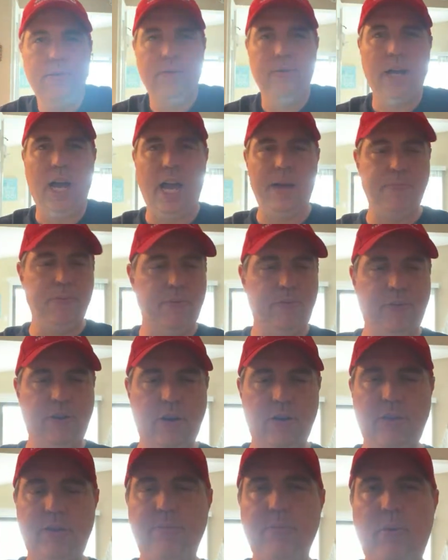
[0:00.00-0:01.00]
I
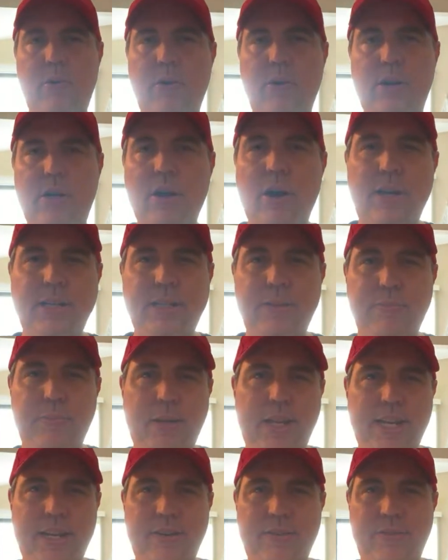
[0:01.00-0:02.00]
prefer the more
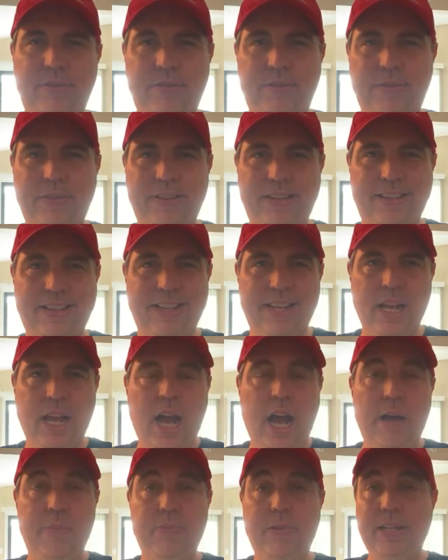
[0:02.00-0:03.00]
contemplative.
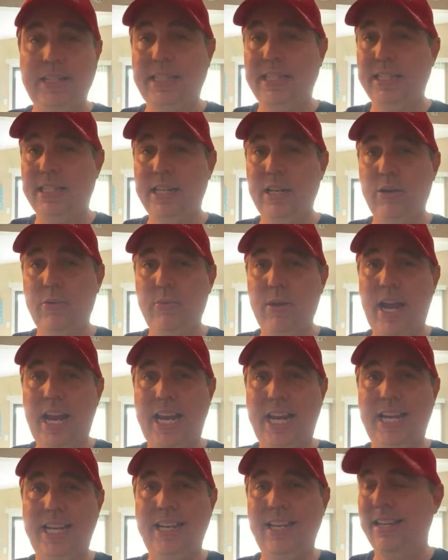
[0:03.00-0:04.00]
Plus, it's going to
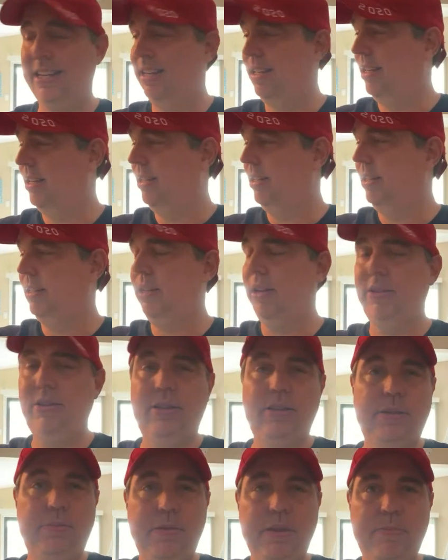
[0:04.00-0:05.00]
rain, so
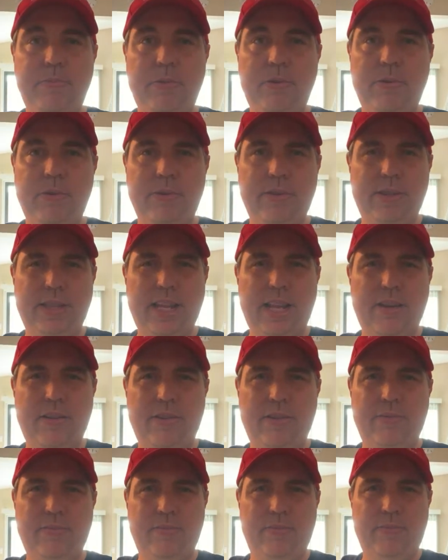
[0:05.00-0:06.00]
those people that
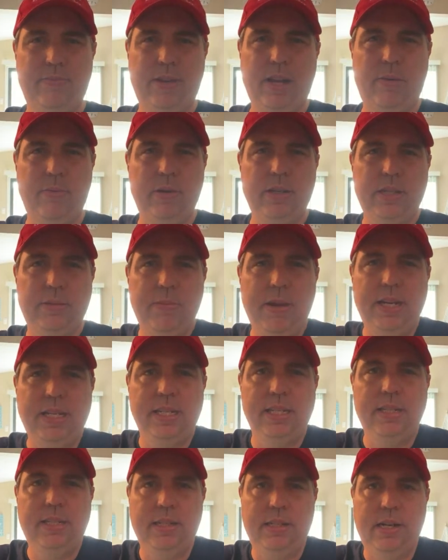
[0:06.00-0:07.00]
were
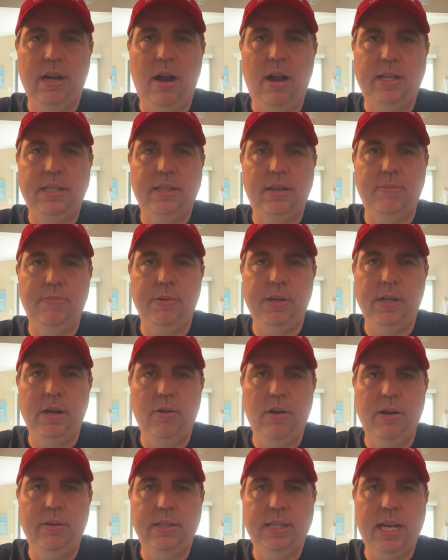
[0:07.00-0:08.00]
expecting to gossip and
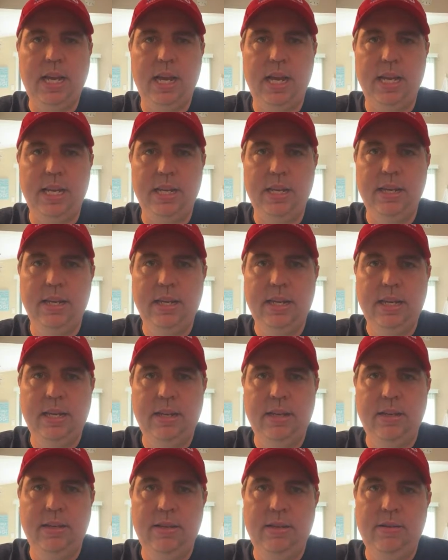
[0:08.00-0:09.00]
go outside,
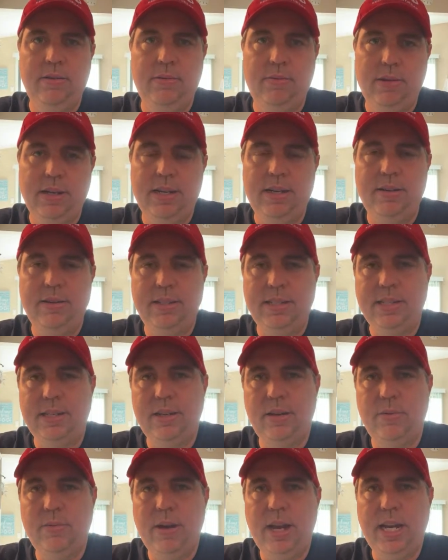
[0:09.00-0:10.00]
well, it's
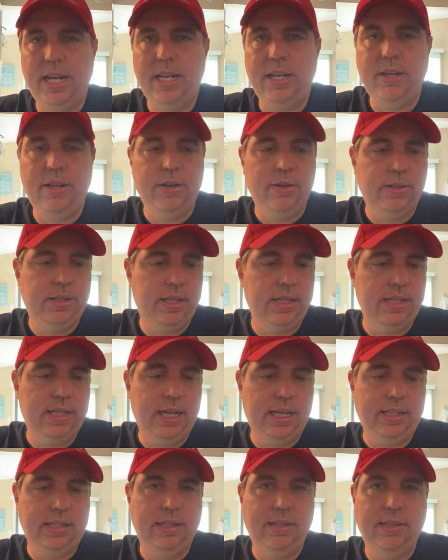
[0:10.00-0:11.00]
going to rain in Houston,
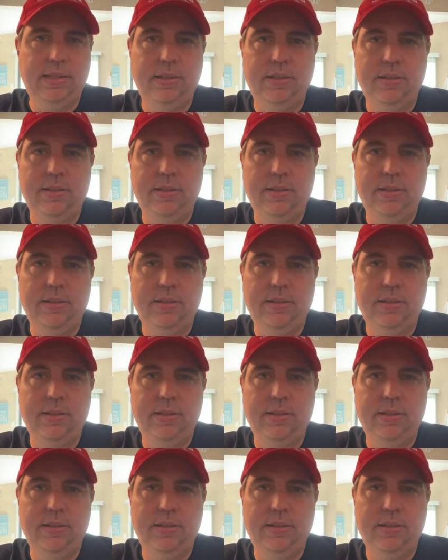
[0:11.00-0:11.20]
Texas.